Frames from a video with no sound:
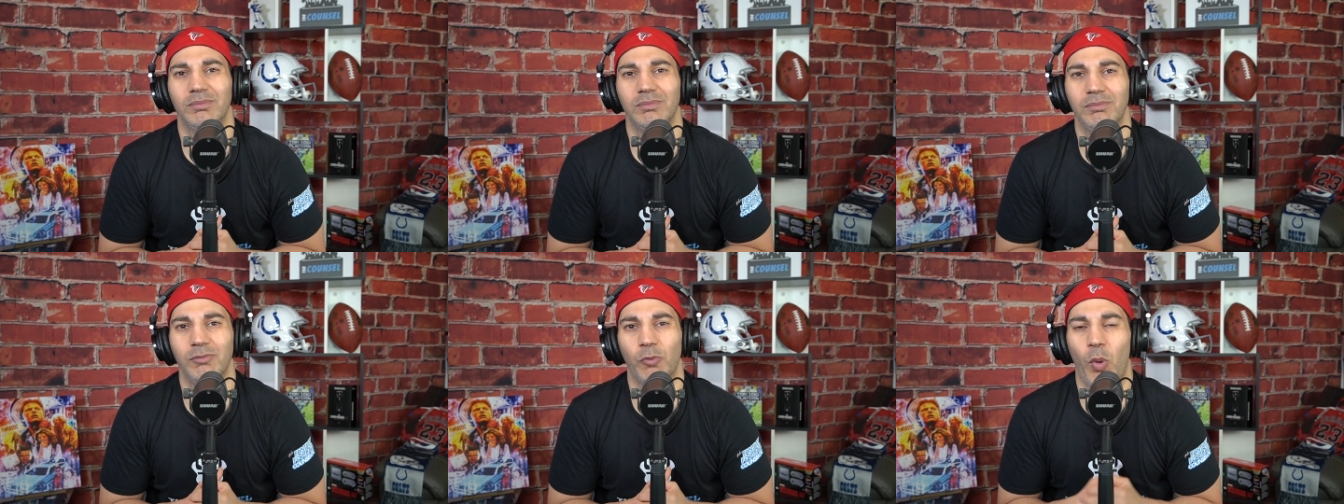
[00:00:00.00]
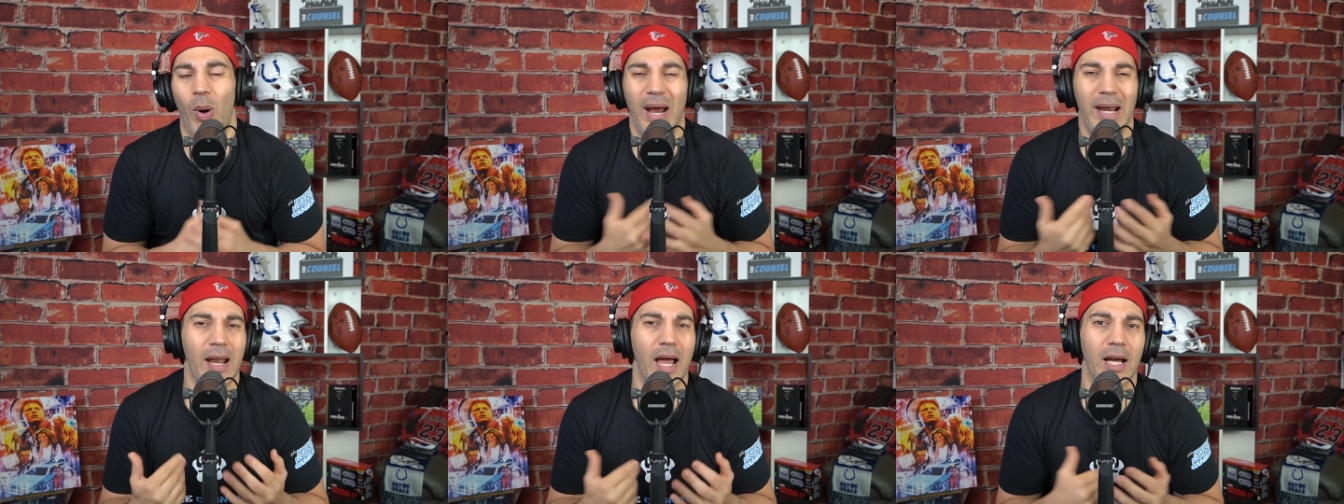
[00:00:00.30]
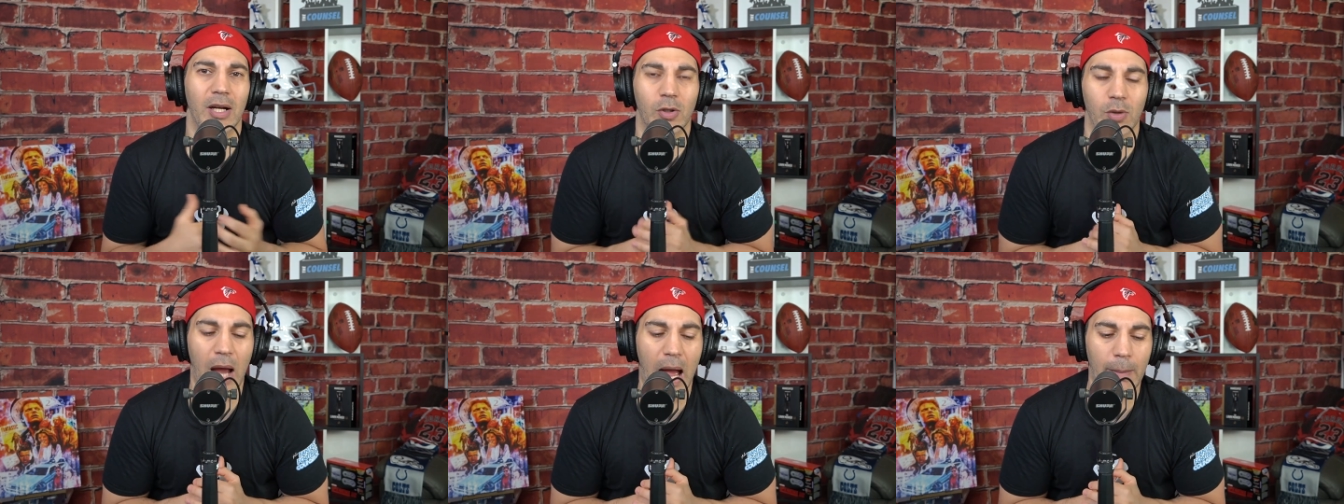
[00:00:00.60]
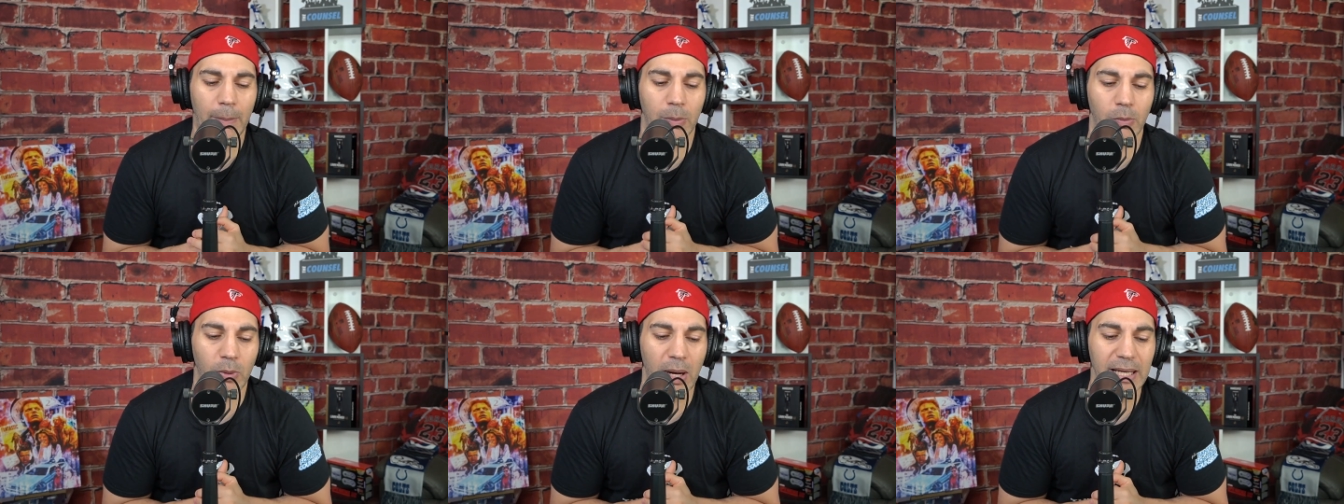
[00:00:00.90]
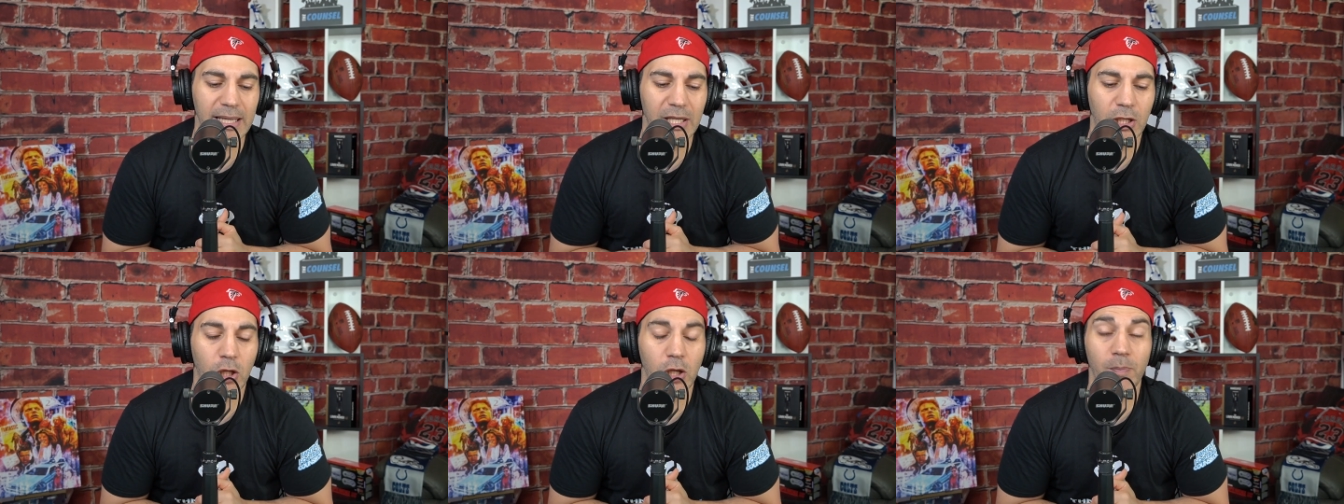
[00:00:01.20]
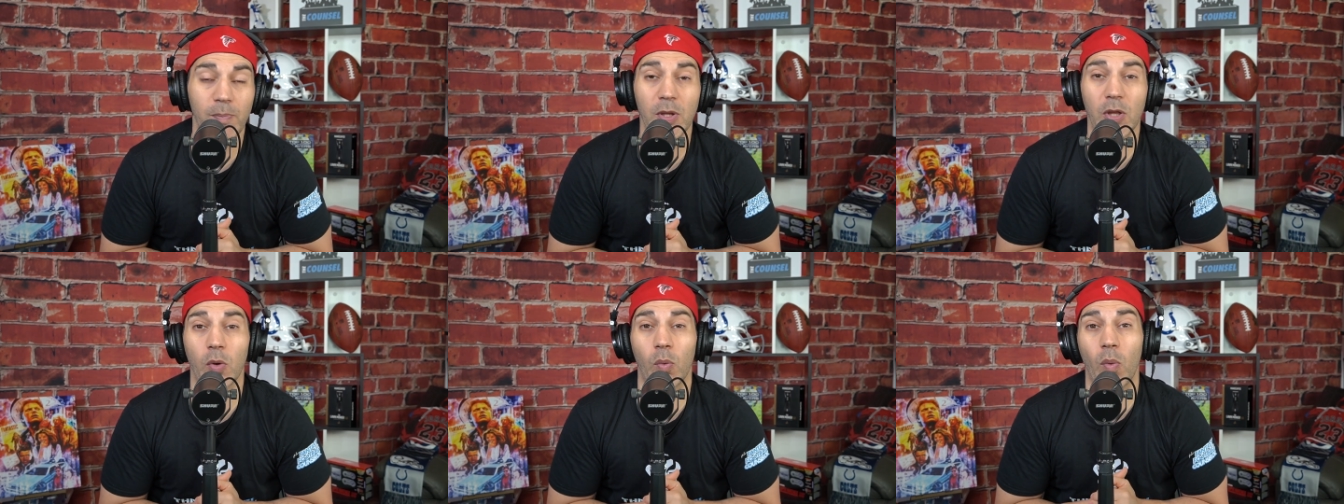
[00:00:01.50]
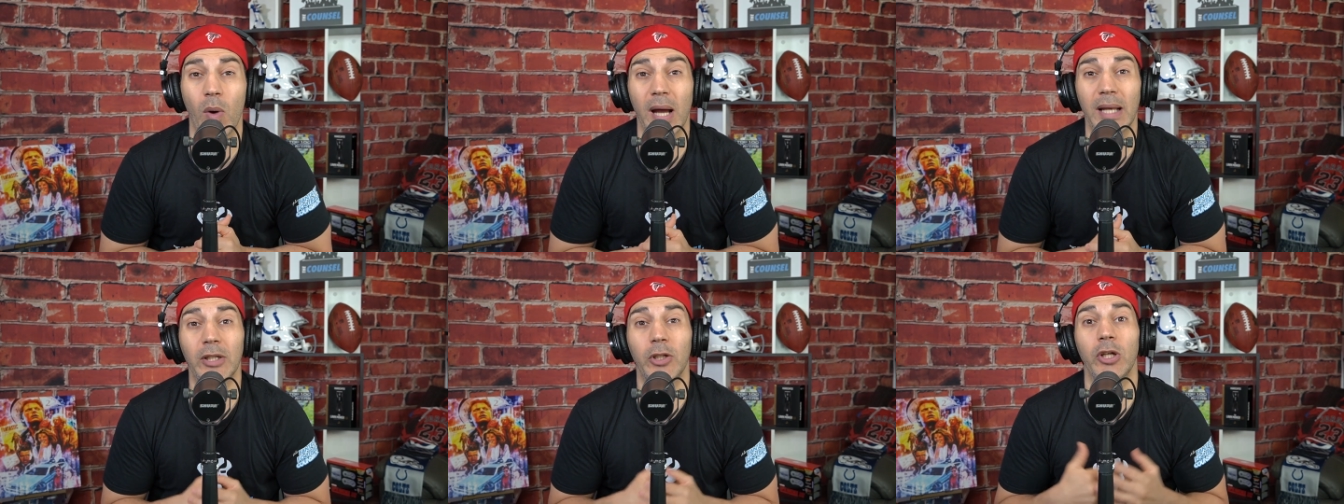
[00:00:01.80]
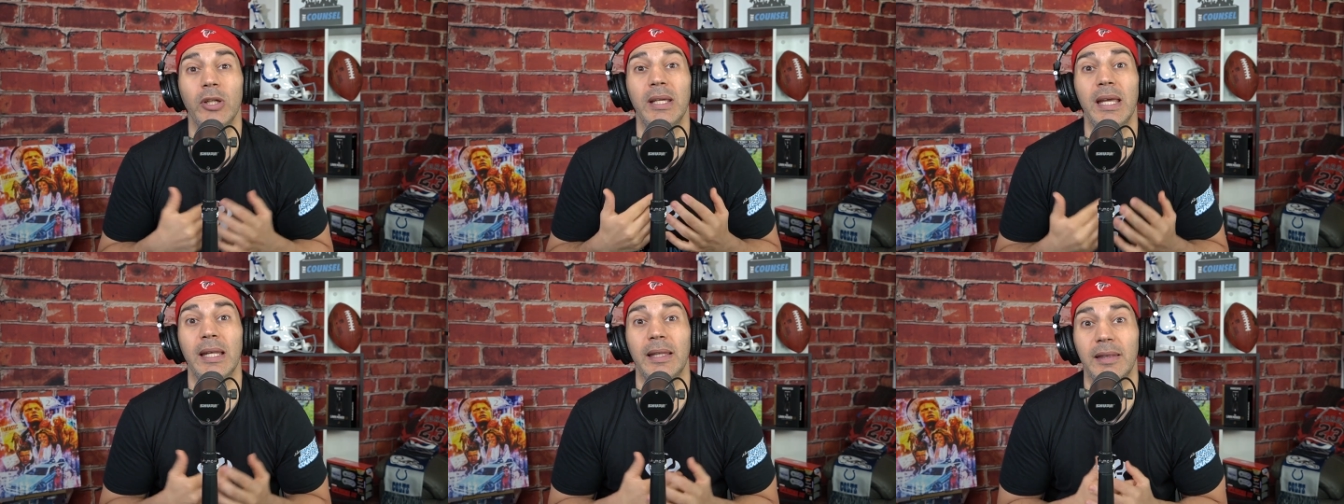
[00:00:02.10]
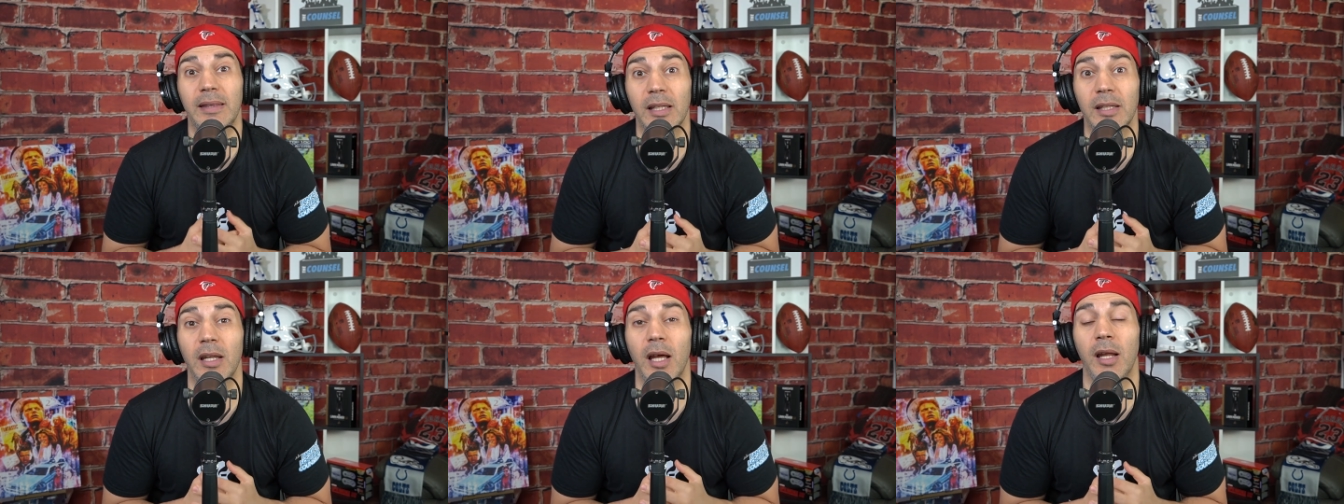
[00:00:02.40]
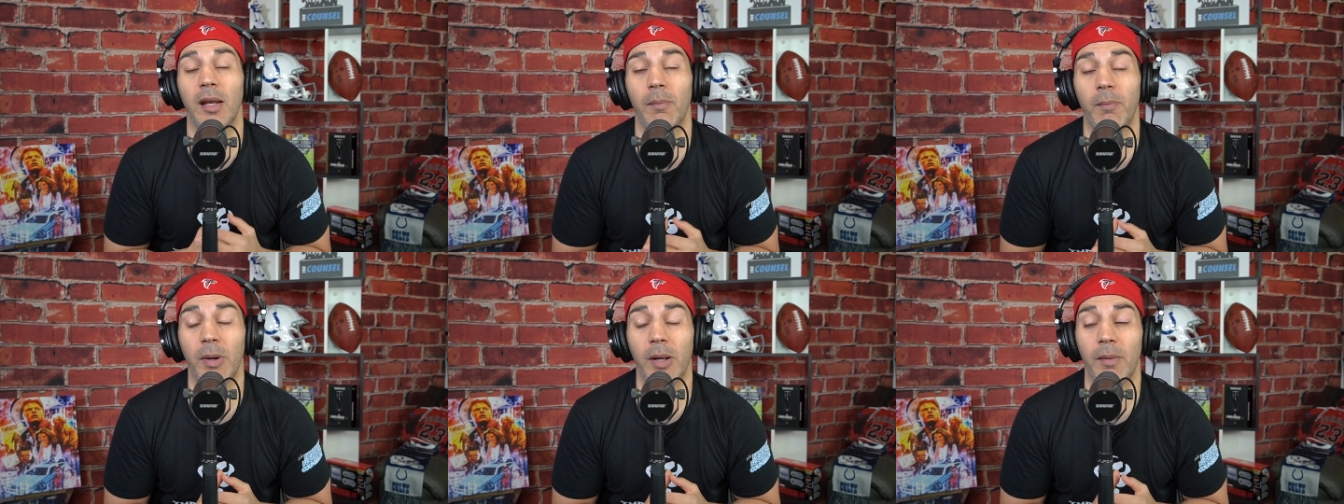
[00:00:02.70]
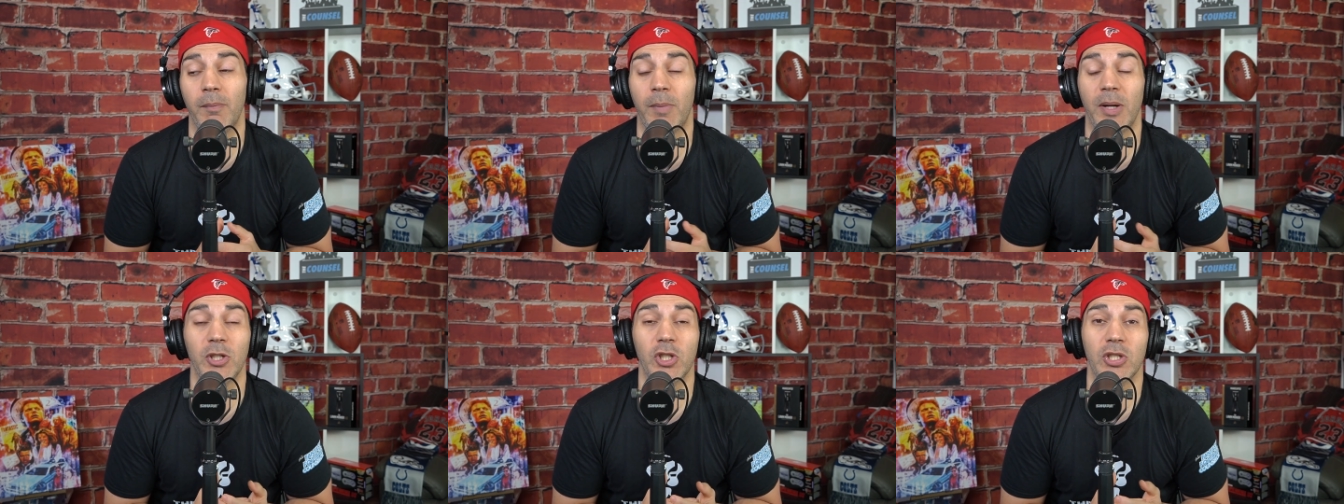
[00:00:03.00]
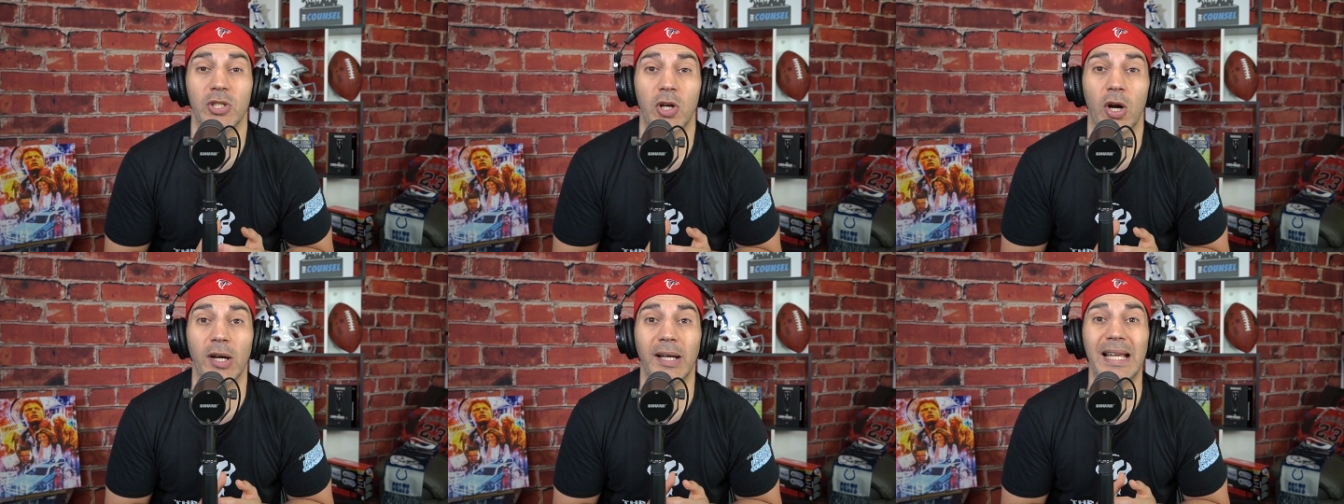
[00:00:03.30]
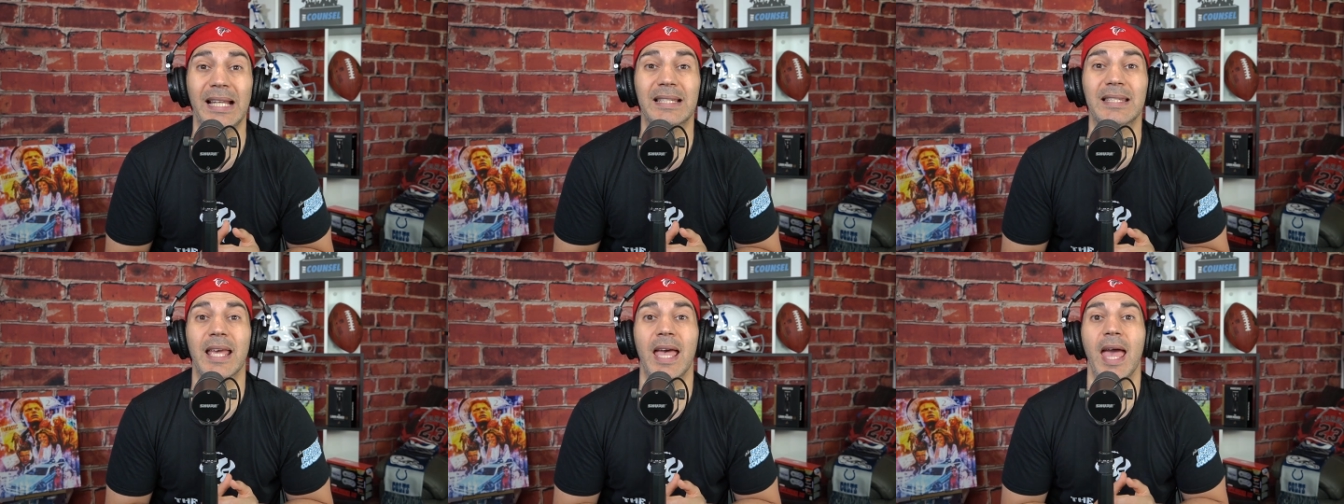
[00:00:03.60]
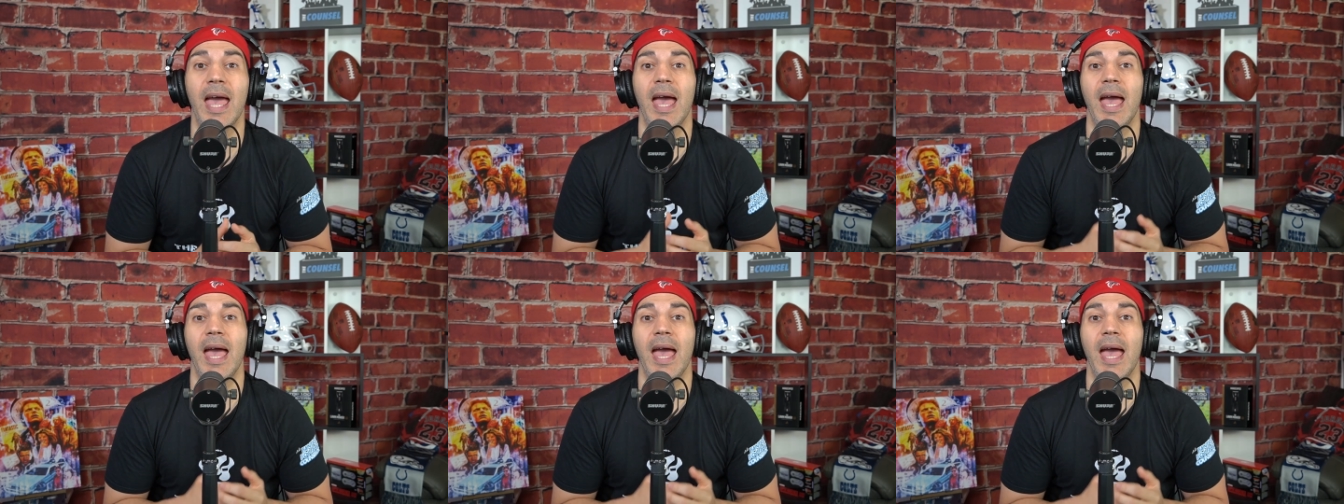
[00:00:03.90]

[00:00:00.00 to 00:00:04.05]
Why not grab him, right? He could be the one, could get the, a bunch of targets